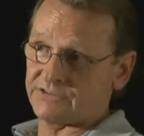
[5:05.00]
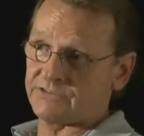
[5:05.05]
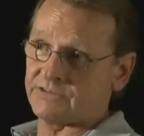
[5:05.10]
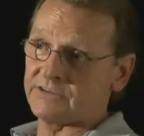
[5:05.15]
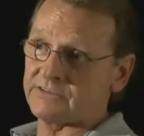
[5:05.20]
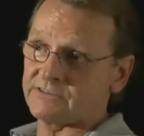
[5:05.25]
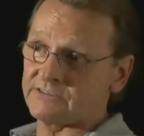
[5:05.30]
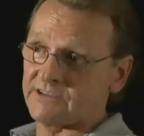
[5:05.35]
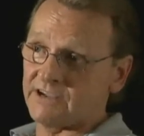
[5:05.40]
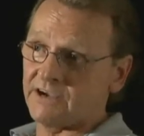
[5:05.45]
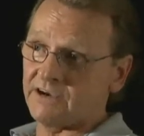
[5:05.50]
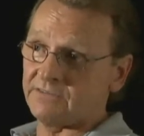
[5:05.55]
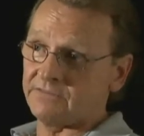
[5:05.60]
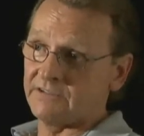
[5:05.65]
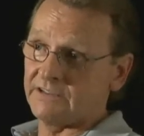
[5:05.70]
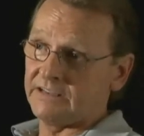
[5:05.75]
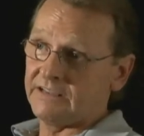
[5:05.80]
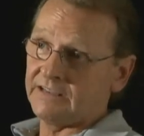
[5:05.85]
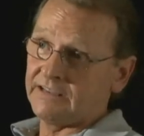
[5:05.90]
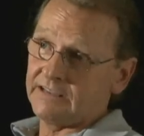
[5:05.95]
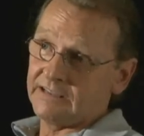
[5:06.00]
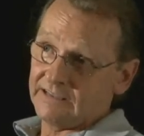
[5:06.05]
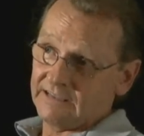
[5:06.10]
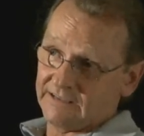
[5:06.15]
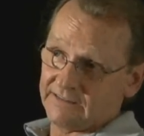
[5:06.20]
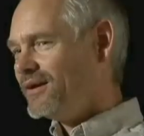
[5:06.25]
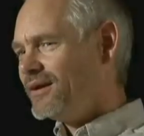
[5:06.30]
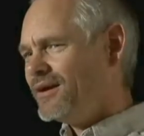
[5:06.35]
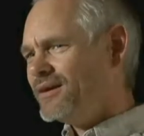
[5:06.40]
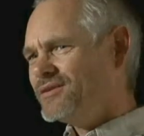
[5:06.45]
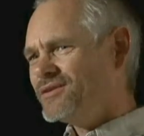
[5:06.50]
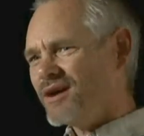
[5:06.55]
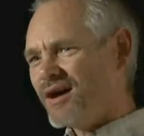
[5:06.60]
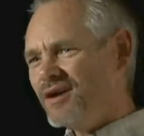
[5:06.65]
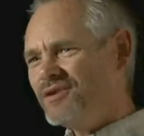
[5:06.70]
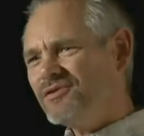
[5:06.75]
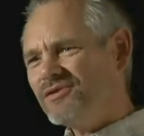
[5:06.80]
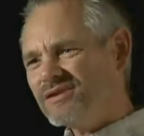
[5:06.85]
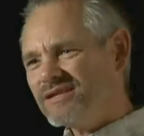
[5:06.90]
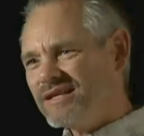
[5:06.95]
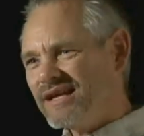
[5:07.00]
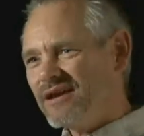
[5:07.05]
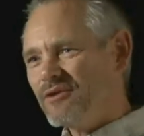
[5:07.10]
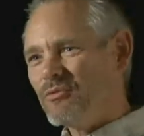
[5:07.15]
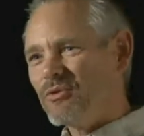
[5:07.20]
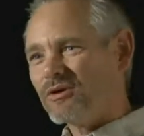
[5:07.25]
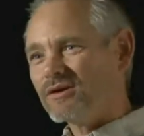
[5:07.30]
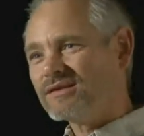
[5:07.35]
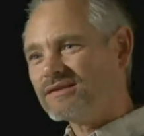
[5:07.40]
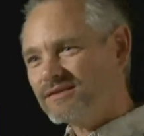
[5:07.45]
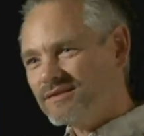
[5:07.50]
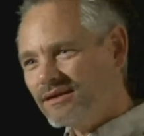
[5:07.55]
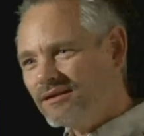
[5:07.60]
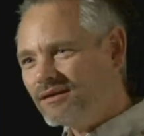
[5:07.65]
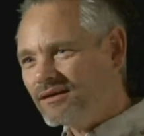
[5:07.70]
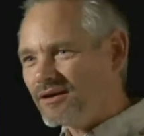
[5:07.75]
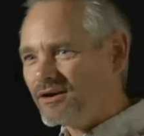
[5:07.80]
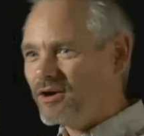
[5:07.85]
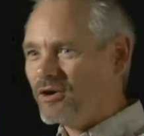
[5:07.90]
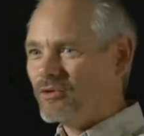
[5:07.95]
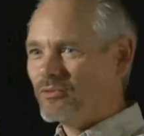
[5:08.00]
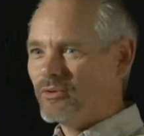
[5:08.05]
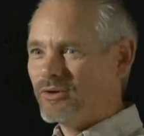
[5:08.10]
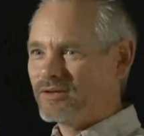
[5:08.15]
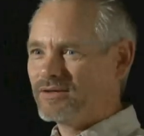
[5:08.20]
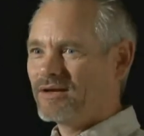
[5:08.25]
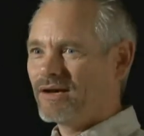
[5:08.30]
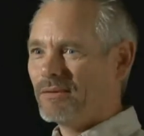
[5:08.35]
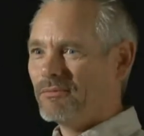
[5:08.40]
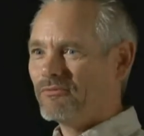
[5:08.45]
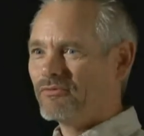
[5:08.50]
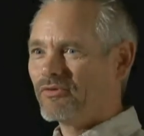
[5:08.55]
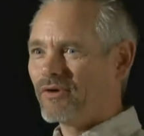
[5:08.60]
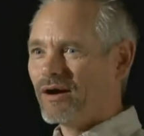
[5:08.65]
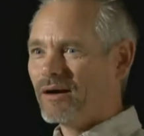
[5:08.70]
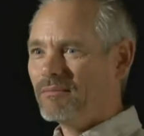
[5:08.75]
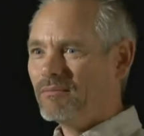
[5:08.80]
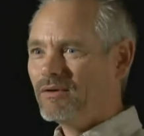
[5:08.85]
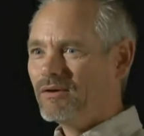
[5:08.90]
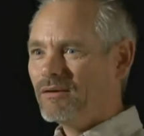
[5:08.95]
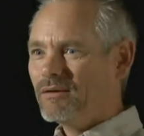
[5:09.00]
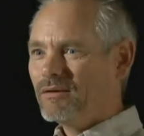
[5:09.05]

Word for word: sensor itself. To understand where silicone would come from,